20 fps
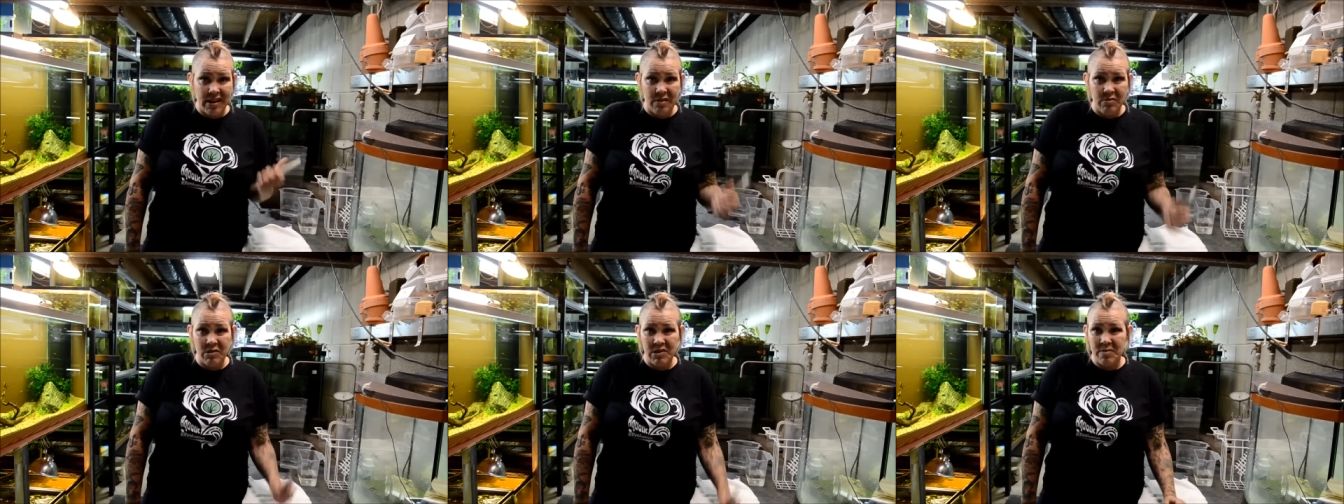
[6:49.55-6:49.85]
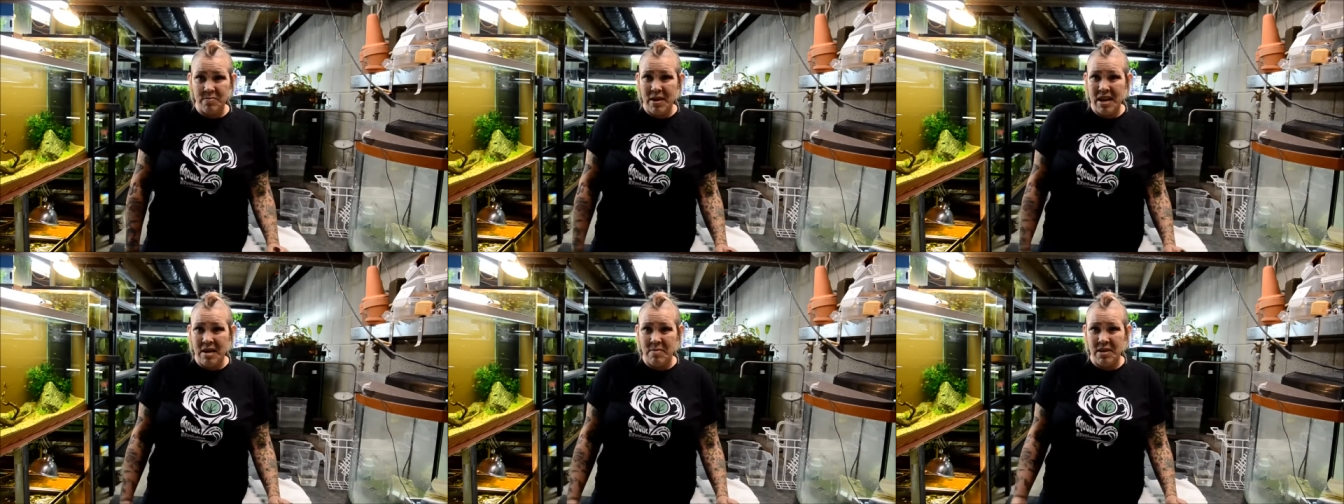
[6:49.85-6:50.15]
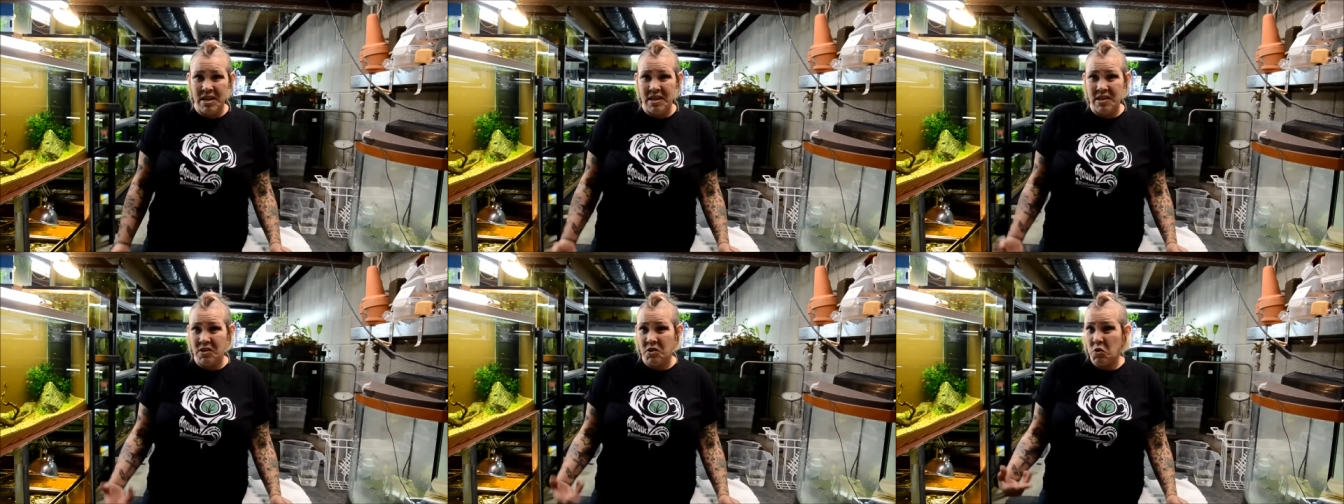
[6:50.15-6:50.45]
It was
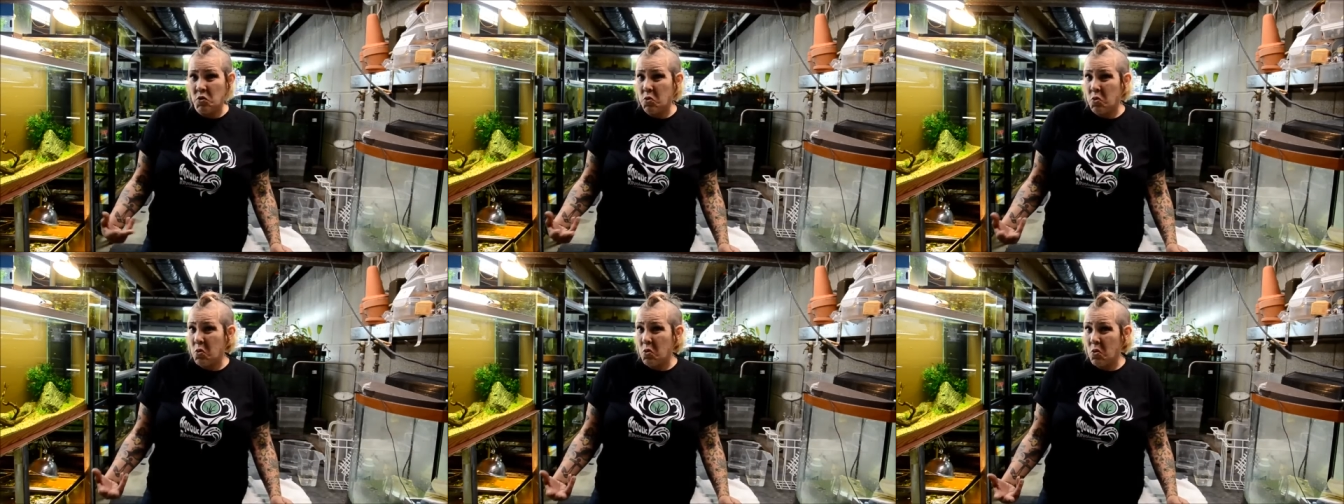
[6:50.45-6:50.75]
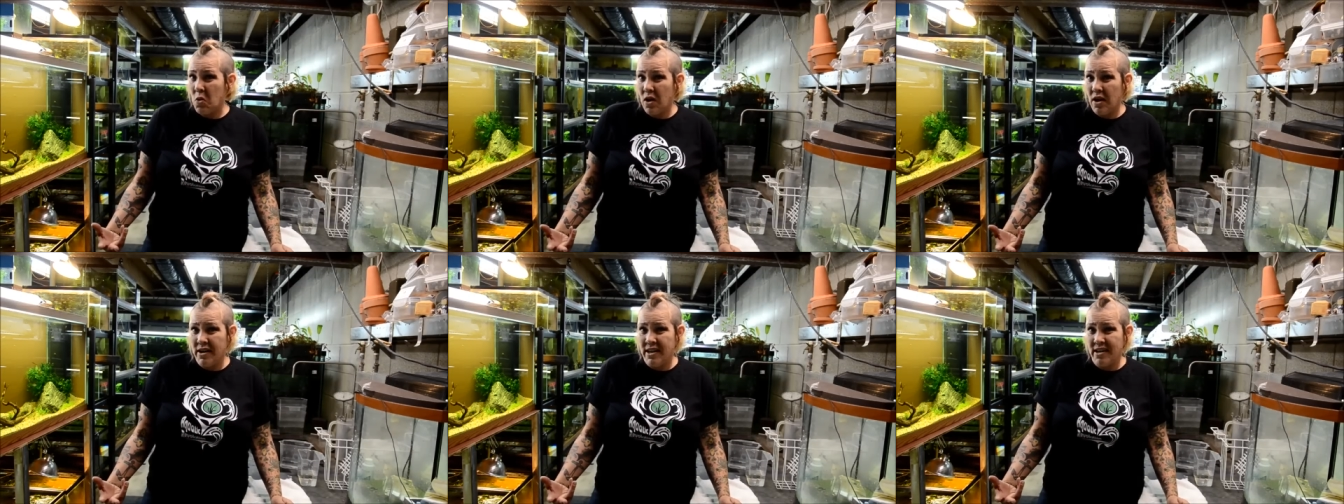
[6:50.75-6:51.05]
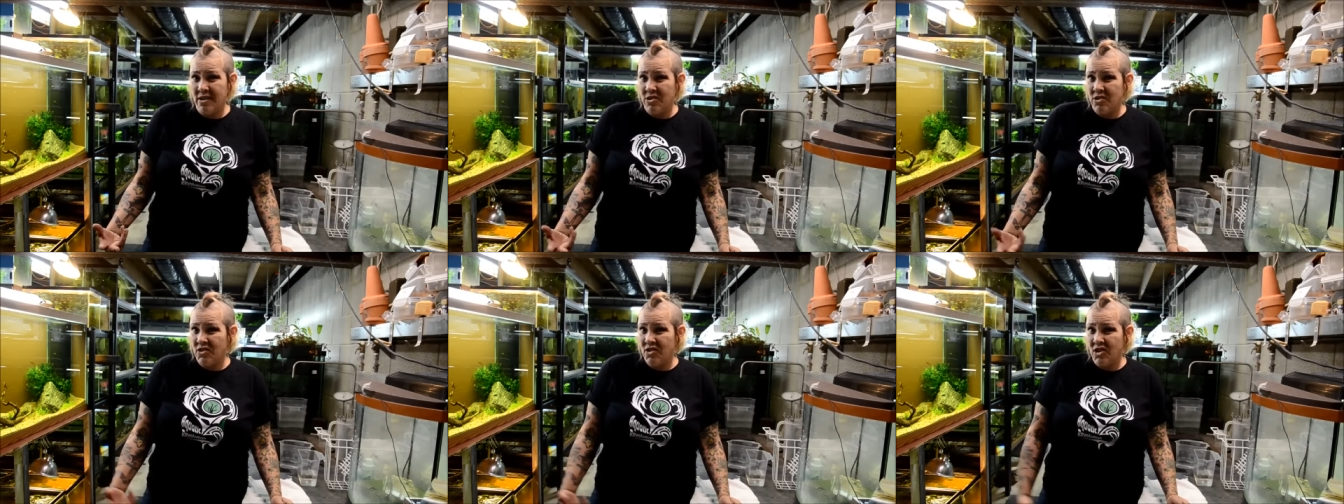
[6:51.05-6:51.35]
maybe
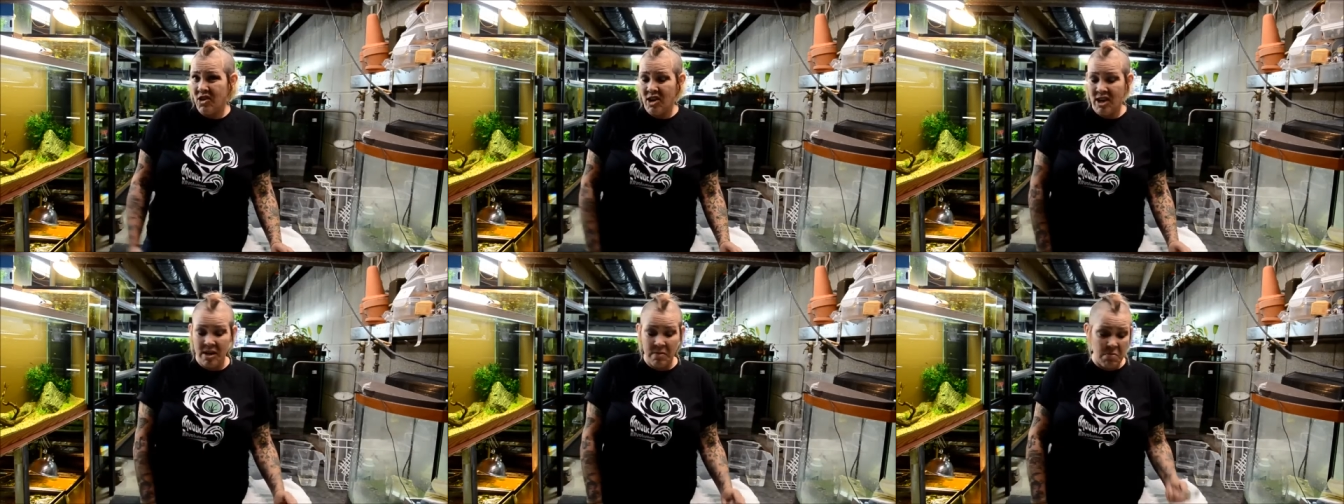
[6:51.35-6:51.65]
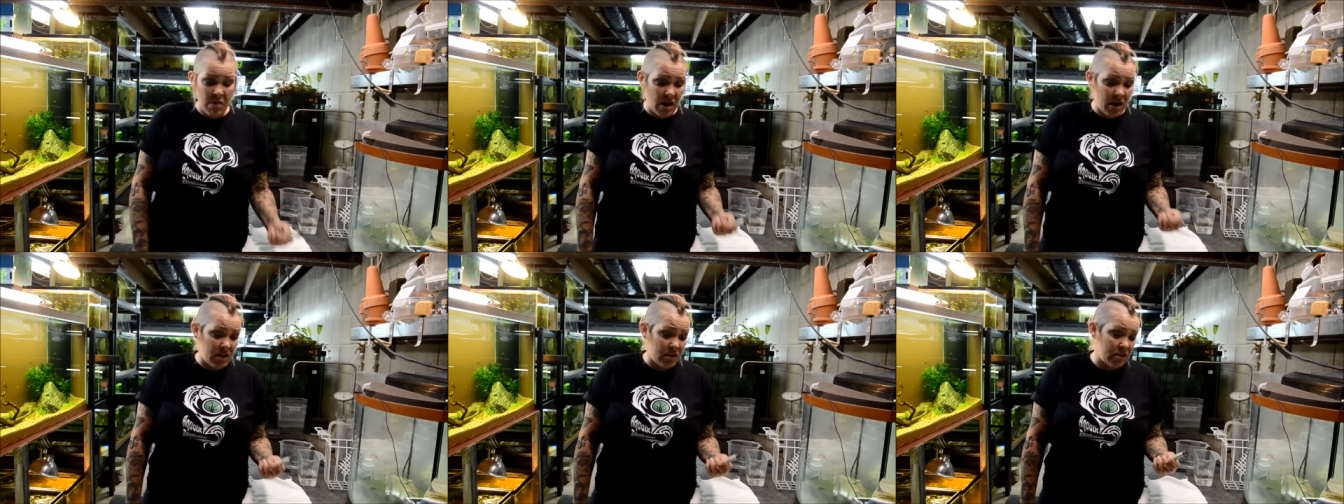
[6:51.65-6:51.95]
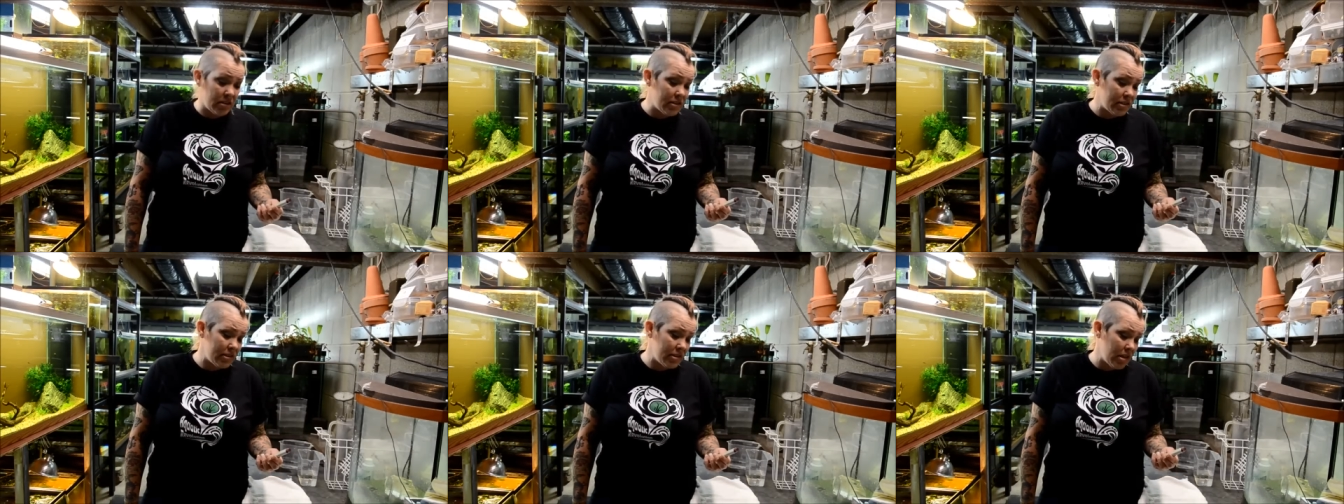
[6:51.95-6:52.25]
20 or 30
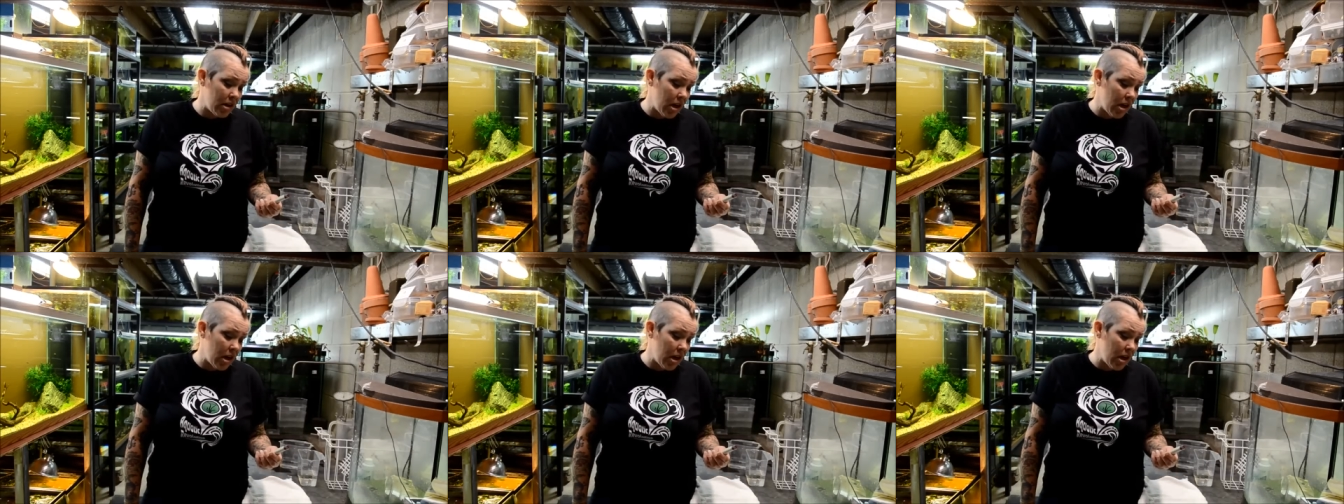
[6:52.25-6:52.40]
bucks.